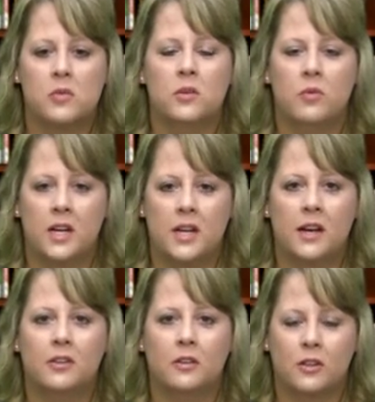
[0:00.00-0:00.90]
one way
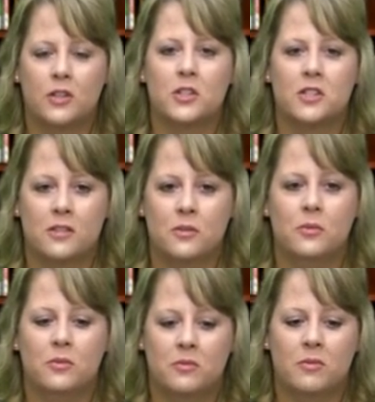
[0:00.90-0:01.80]
I learned
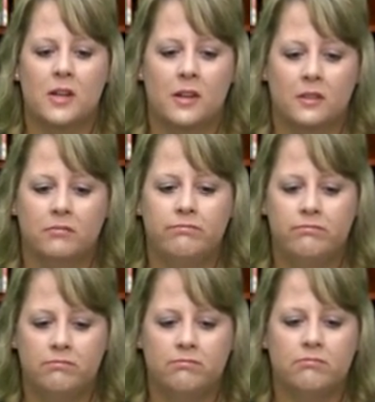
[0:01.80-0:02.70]
to
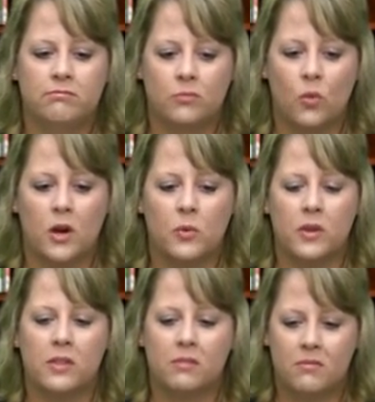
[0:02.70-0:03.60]
work
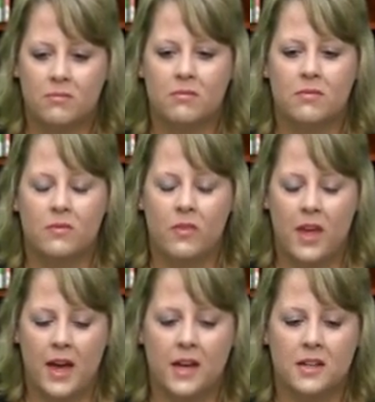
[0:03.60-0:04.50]
with
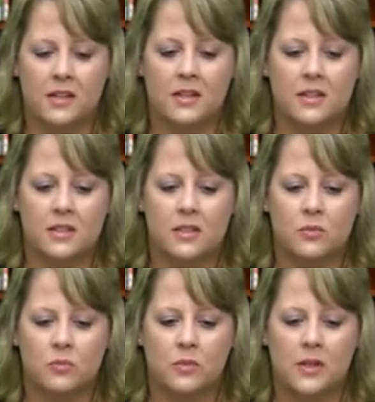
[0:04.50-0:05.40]
that
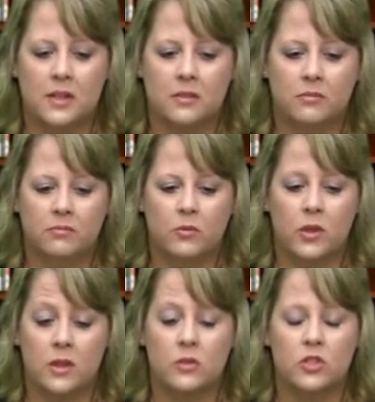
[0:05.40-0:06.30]
is
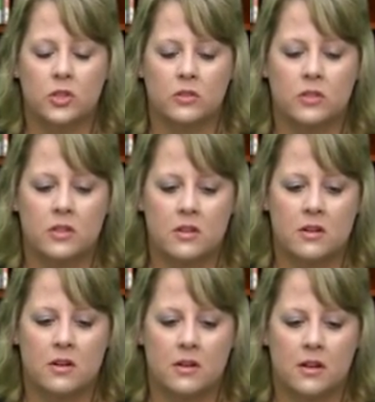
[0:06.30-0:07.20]
with those children
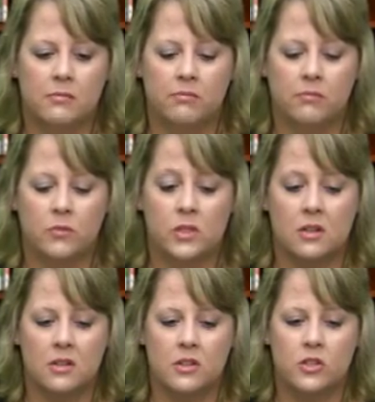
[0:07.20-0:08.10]
was
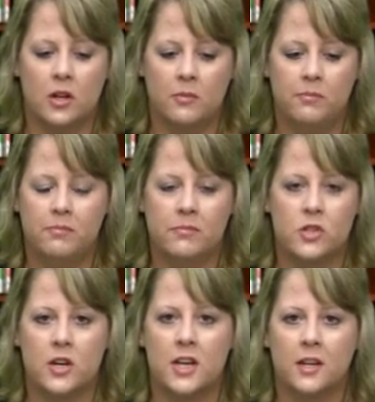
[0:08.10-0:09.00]
on-the-job
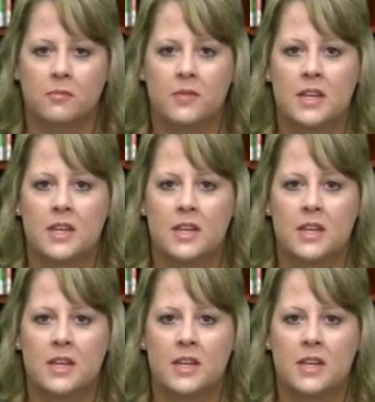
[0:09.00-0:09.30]
training.